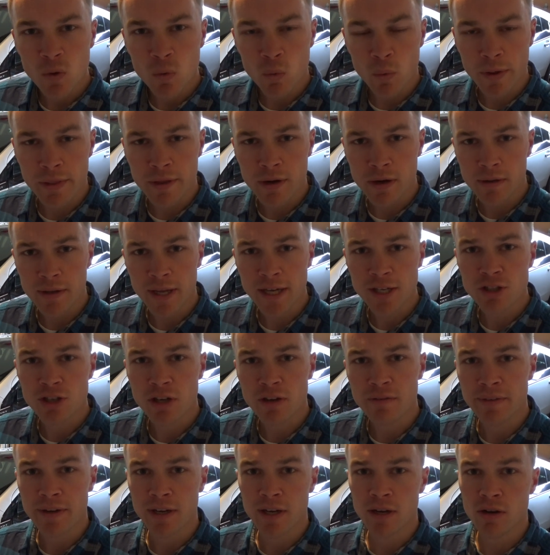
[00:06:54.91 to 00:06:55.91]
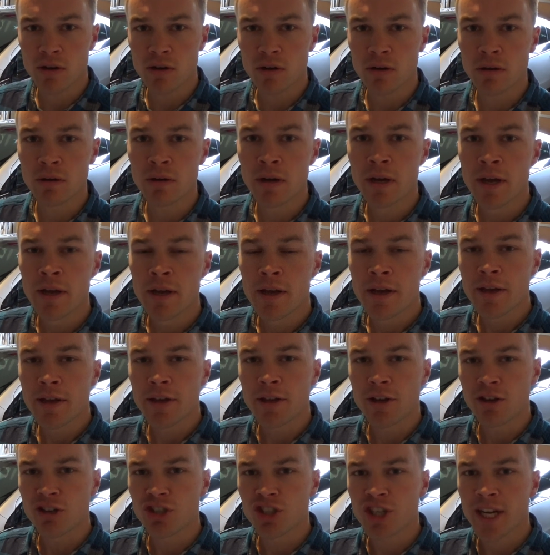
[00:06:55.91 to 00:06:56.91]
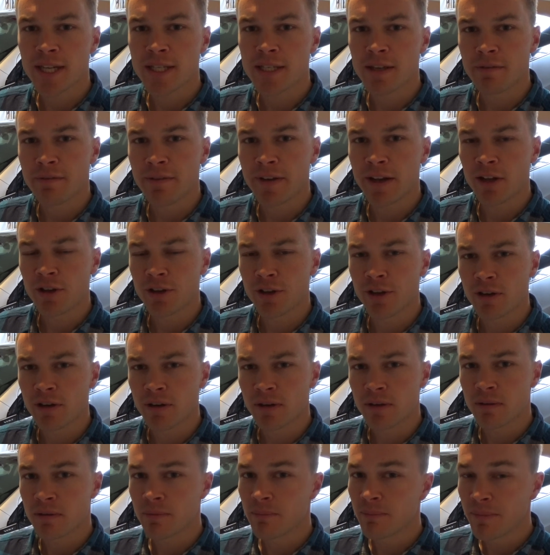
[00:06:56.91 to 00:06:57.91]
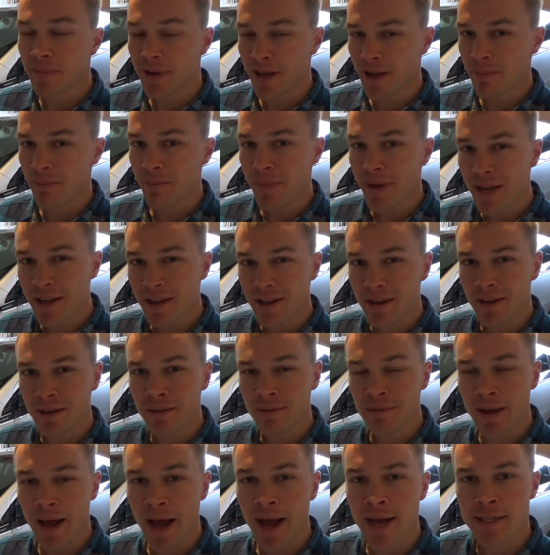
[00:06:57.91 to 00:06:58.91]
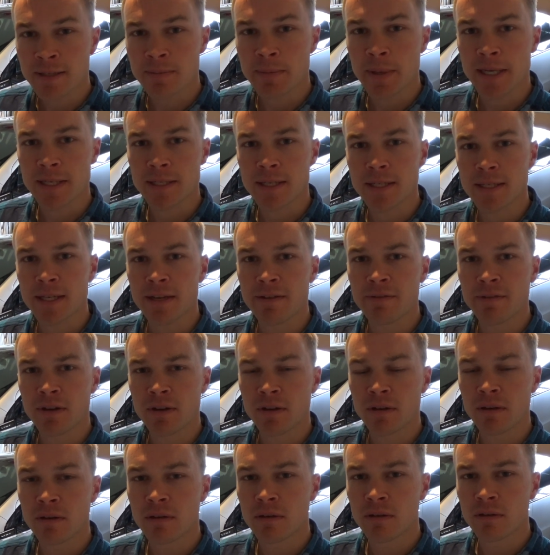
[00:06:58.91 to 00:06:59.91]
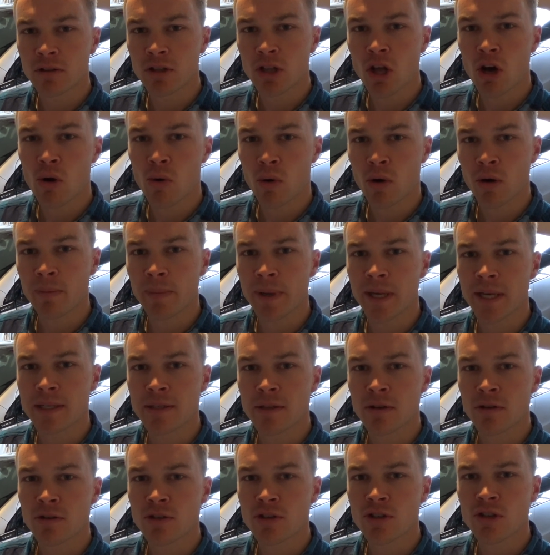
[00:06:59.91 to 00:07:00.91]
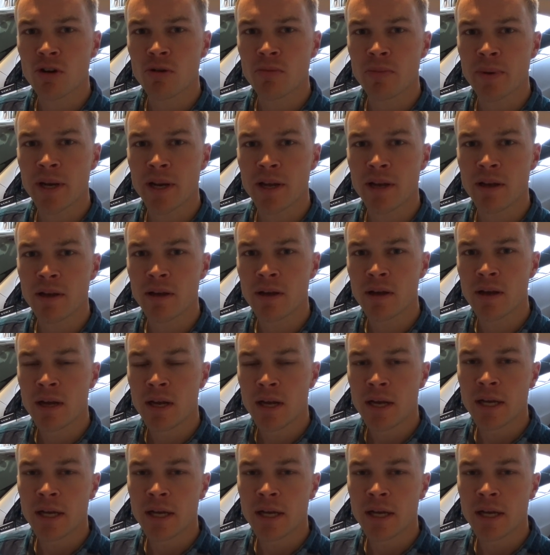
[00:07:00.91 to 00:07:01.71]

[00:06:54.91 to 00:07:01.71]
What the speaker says: With an electric vehicle, your chance of failure in many aspects is even lower because there's so many